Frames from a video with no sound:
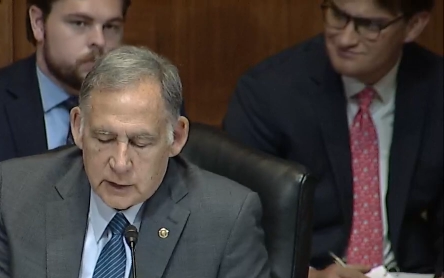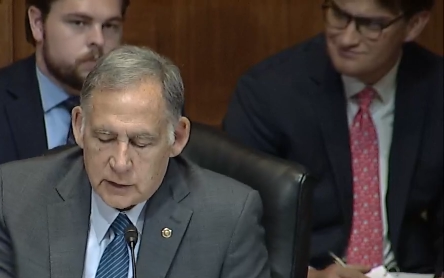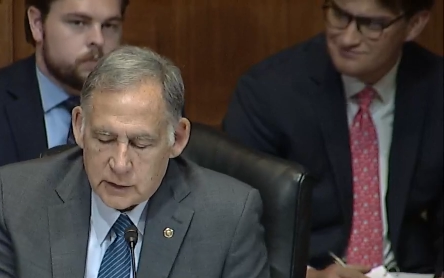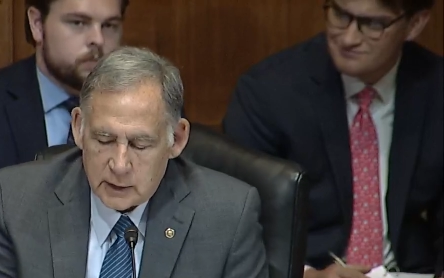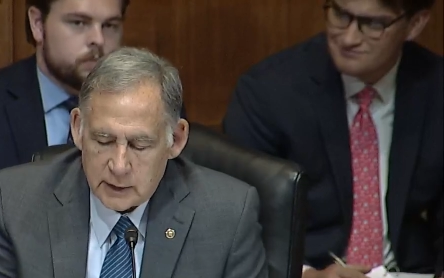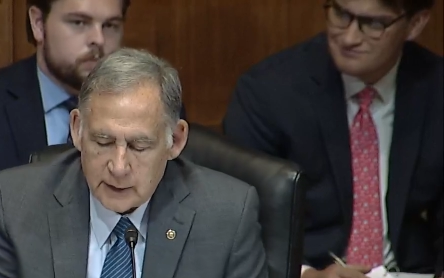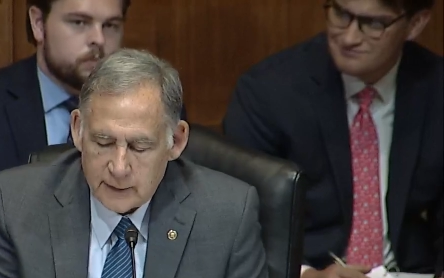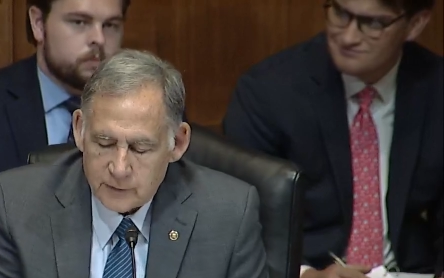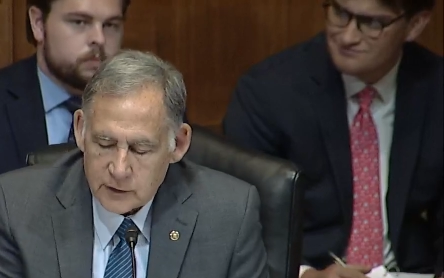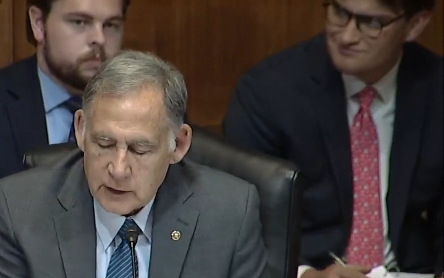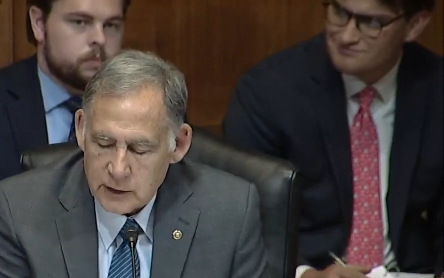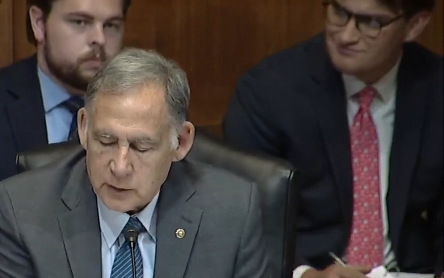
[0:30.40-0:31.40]
Speaker 1: has the
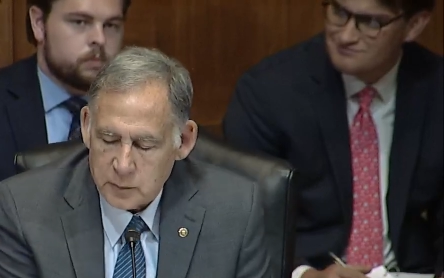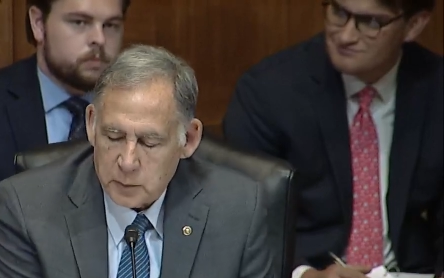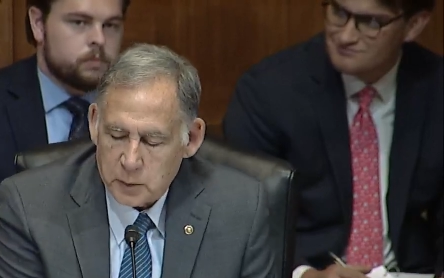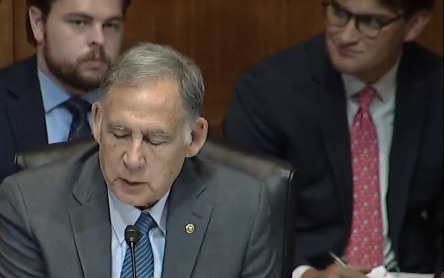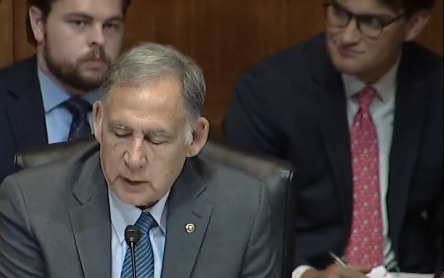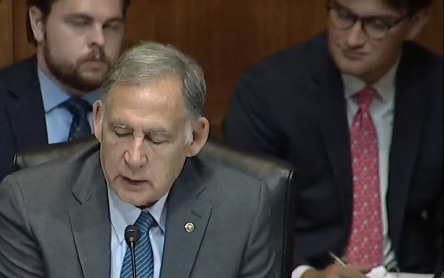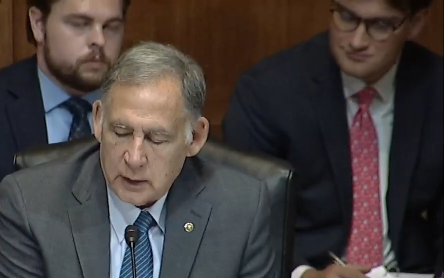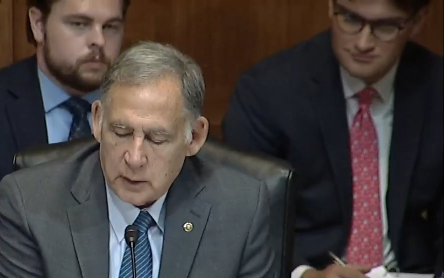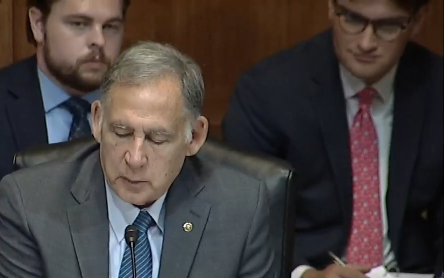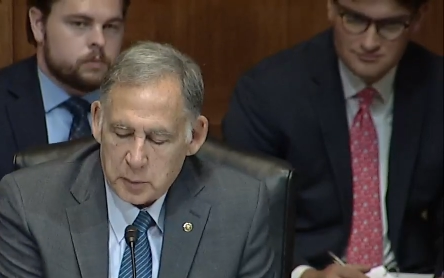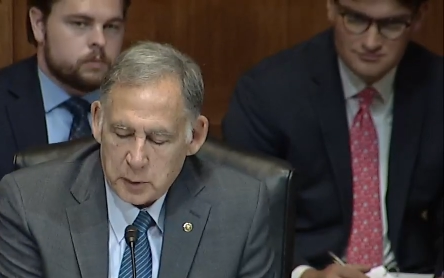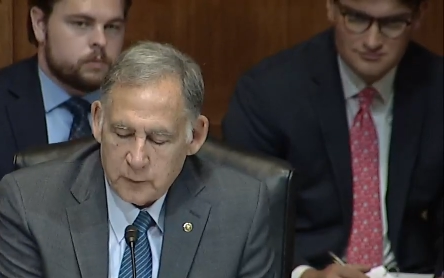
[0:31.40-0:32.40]
DFC supported
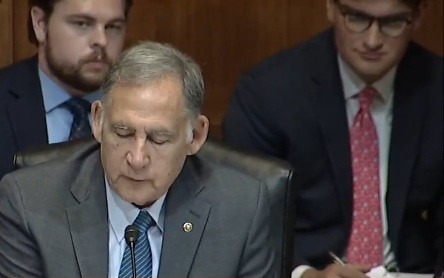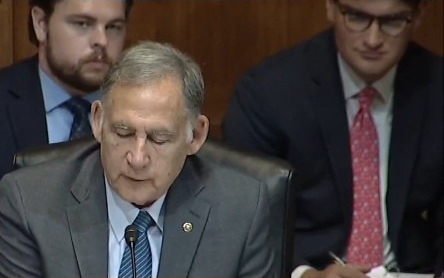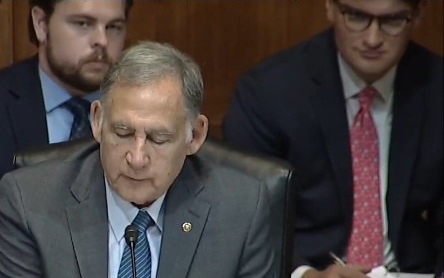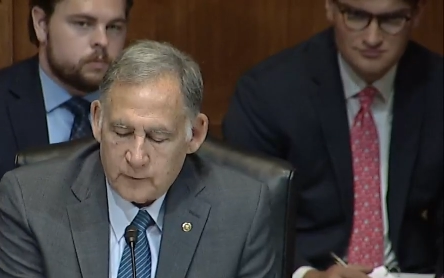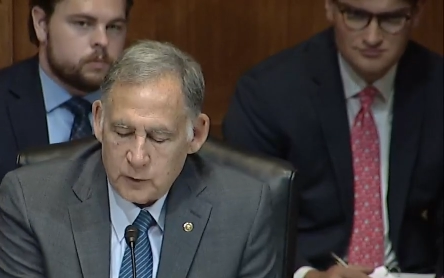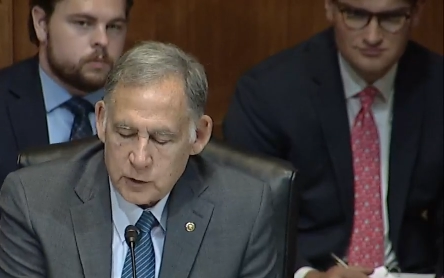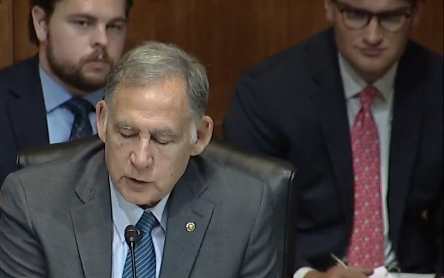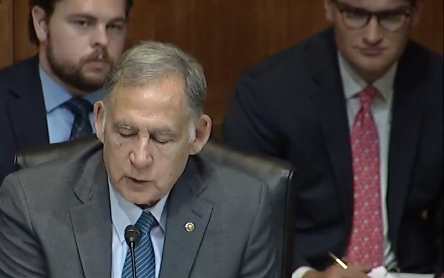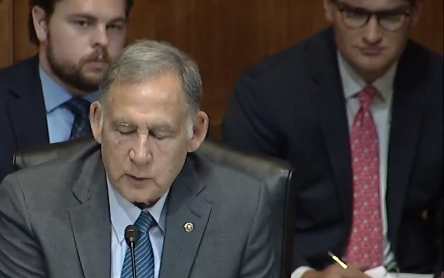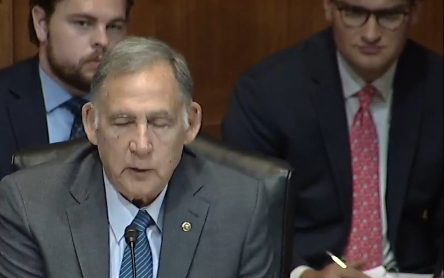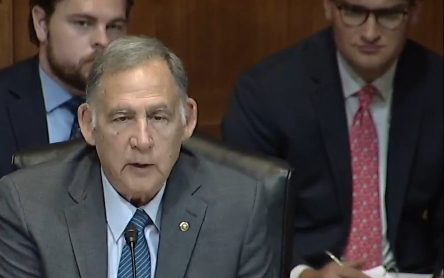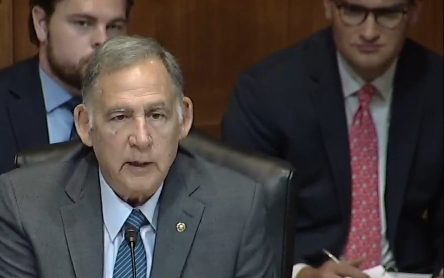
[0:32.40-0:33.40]
in improving food
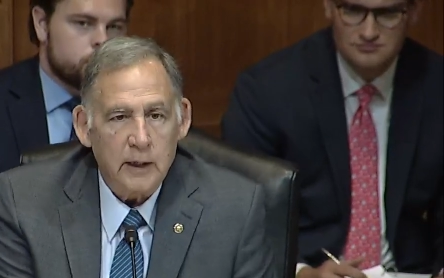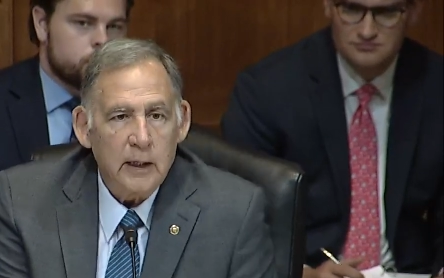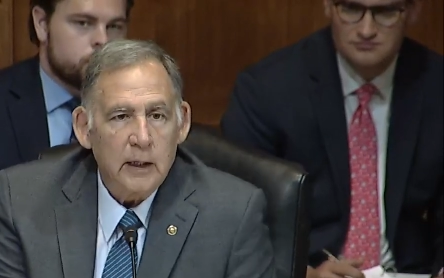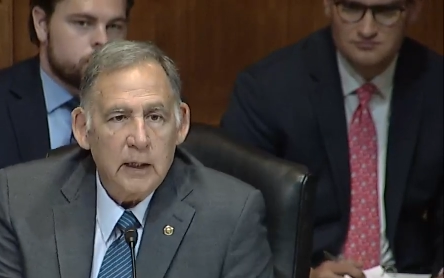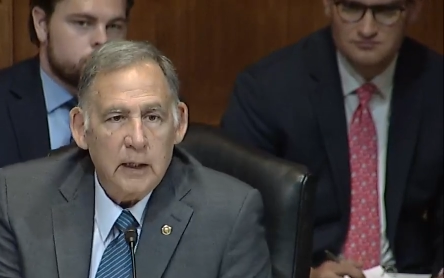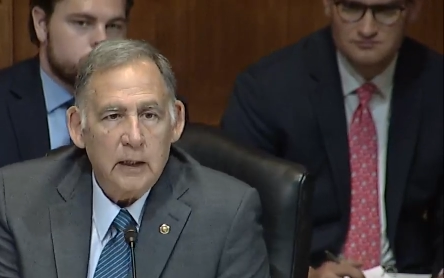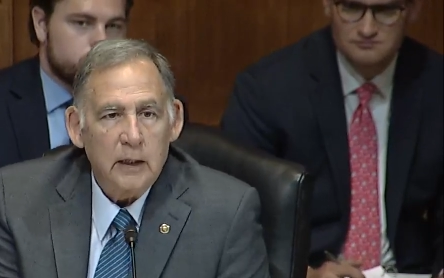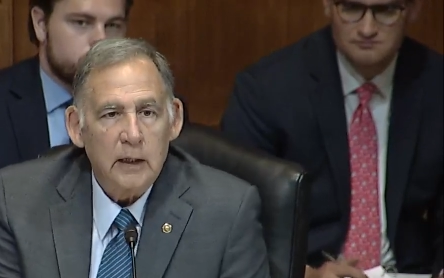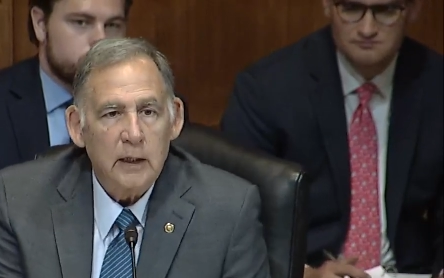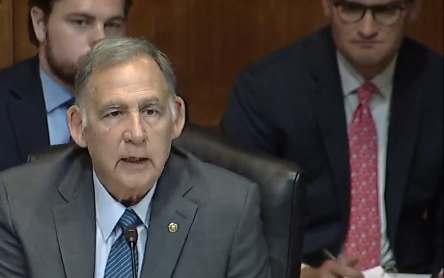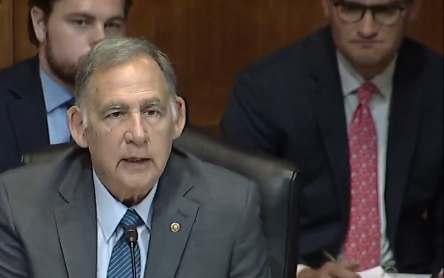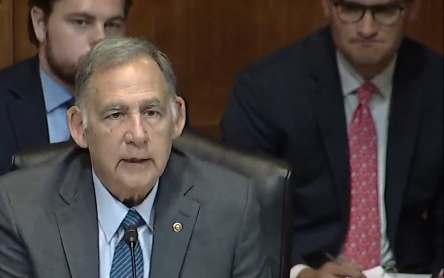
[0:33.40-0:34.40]
security in
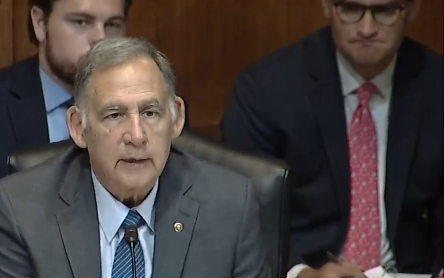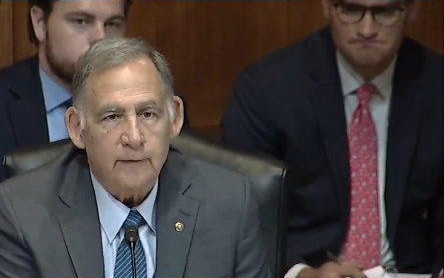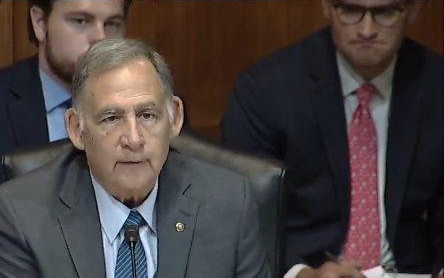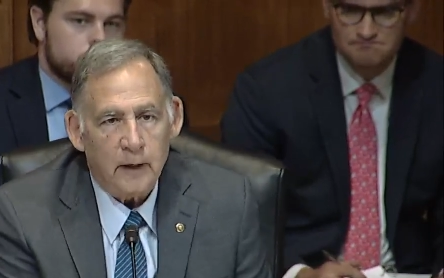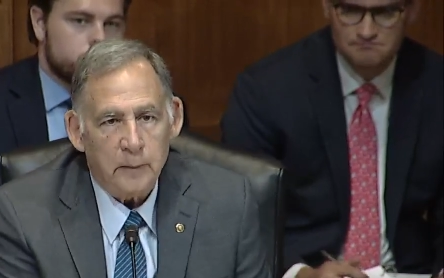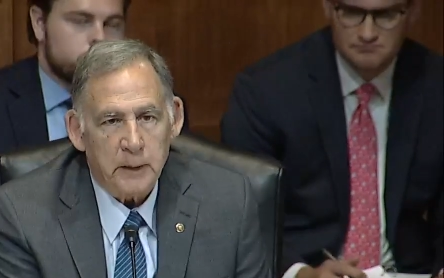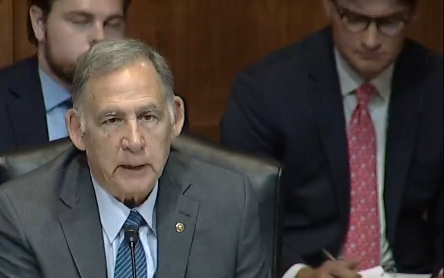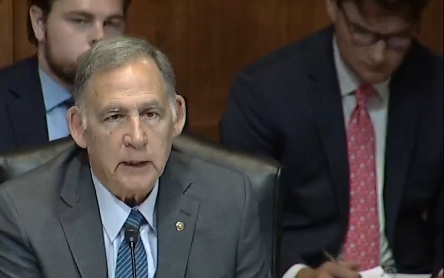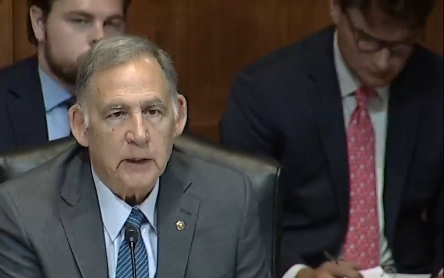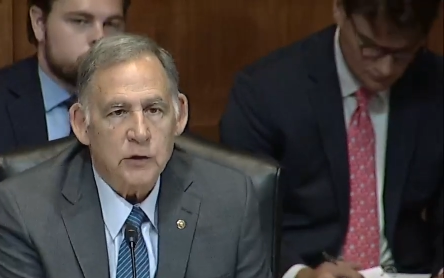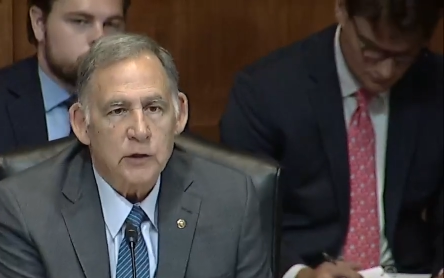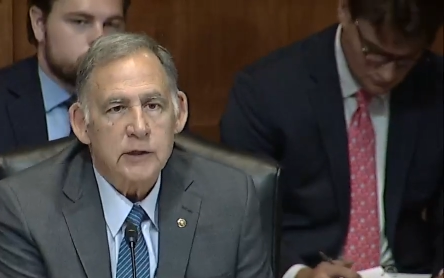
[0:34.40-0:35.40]
developing
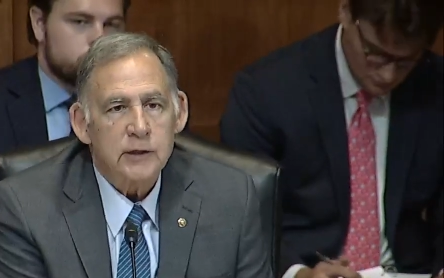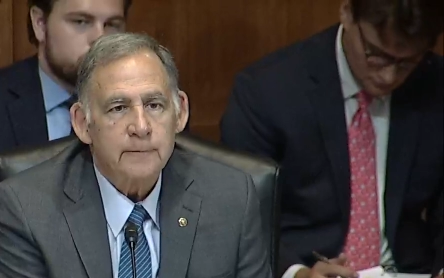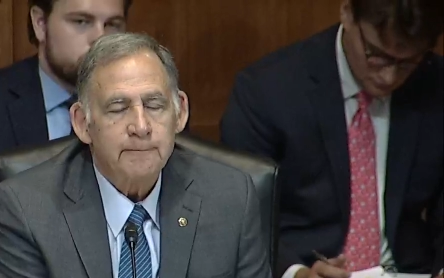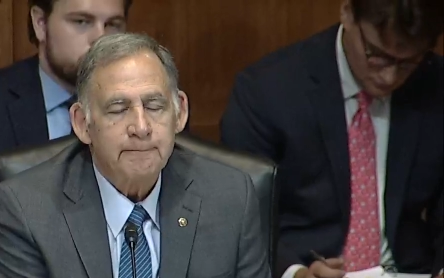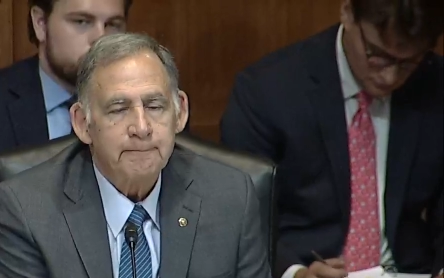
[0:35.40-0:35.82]
countries?